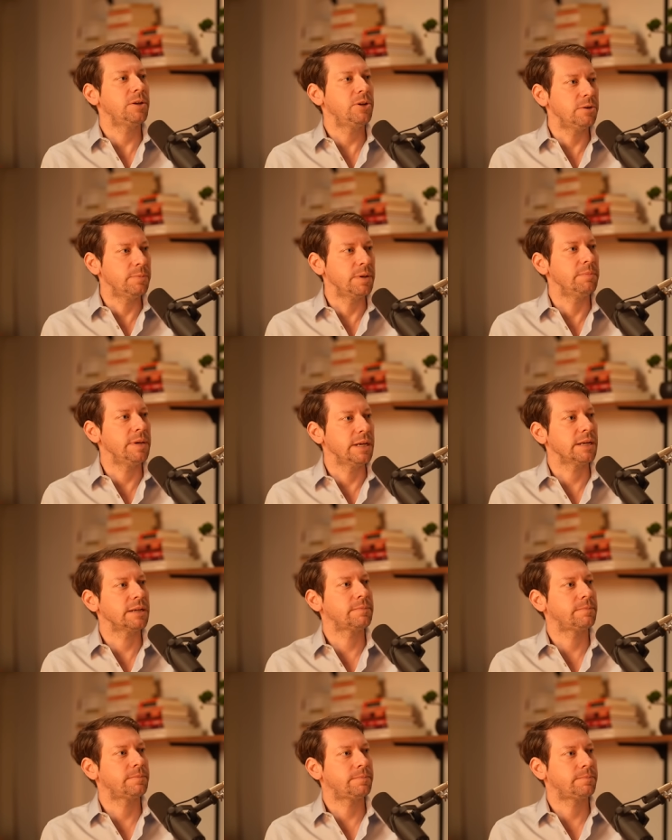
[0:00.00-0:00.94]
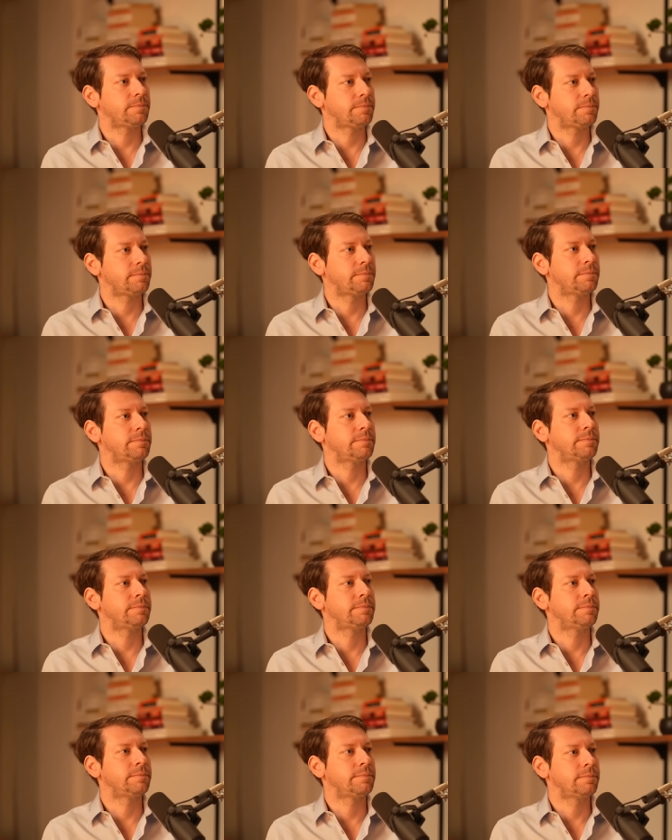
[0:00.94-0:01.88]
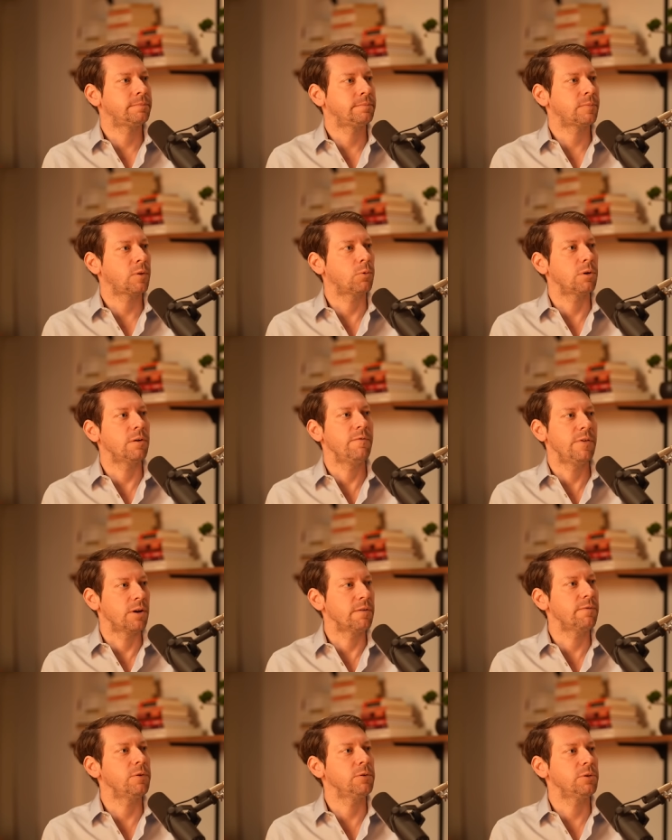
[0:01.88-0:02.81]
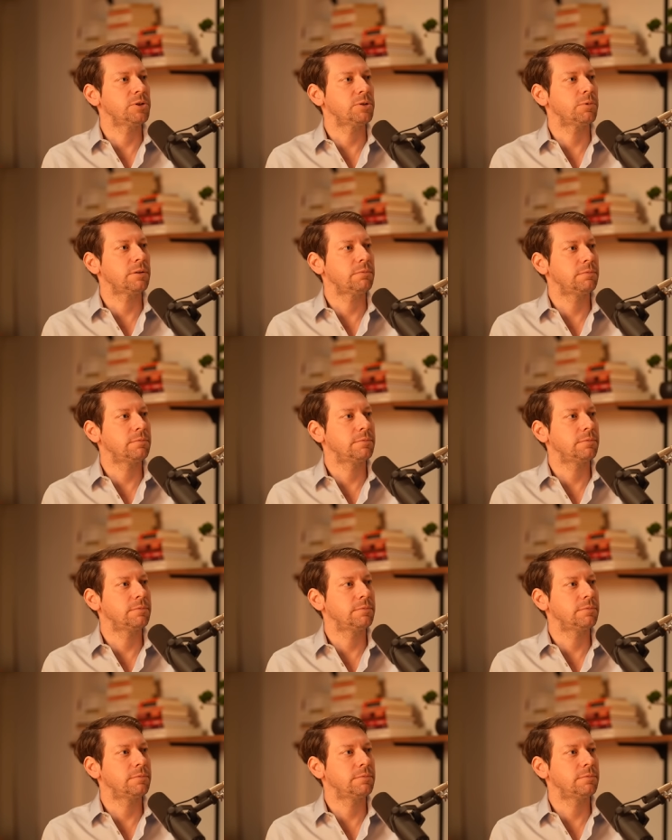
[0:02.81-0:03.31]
human being or a very foolish one.